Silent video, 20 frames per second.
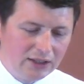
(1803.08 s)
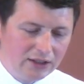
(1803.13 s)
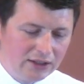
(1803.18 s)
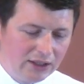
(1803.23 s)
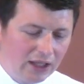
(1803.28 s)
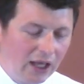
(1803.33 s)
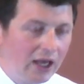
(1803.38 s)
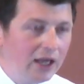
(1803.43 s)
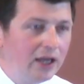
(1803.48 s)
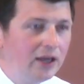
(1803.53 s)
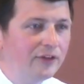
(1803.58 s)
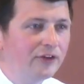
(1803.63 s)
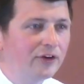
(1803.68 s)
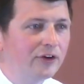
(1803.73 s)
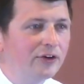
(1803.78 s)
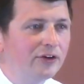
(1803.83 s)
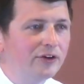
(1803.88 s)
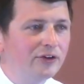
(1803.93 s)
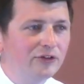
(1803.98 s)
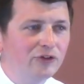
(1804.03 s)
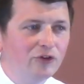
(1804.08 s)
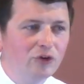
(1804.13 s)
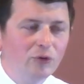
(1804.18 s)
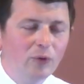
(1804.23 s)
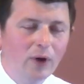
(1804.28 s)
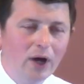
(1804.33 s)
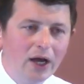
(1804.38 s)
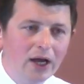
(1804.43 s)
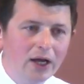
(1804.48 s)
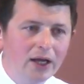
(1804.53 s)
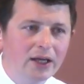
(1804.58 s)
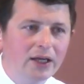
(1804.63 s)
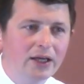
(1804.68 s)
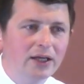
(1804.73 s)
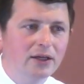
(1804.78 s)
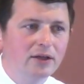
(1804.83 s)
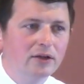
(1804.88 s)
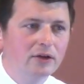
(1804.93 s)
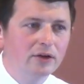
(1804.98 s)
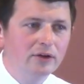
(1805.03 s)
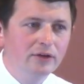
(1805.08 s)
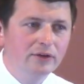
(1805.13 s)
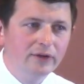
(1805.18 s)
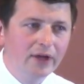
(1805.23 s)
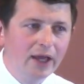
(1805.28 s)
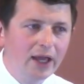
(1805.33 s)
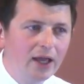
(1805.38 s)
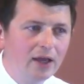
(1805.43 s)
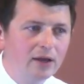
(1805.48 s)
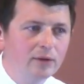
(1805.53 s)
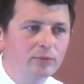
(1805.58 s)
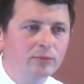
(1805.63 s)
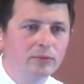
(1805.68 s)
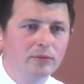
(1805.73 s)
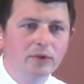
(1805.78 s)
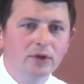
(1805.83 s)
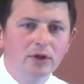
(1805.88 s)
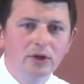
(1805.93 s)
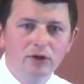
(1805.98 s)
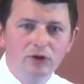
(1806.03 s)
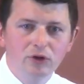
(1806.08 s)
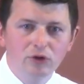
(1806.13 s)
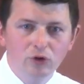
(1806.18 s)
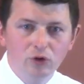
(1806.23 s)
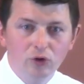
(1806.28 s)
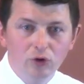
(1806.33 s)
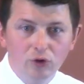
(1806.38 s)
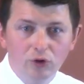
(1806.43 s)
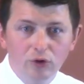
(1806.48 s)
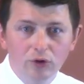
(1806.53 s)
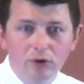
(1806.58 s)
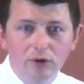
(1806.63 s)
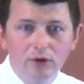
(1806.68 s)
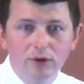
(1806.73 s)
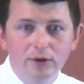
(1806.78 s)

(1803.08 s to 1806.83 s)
neither do I condemn you.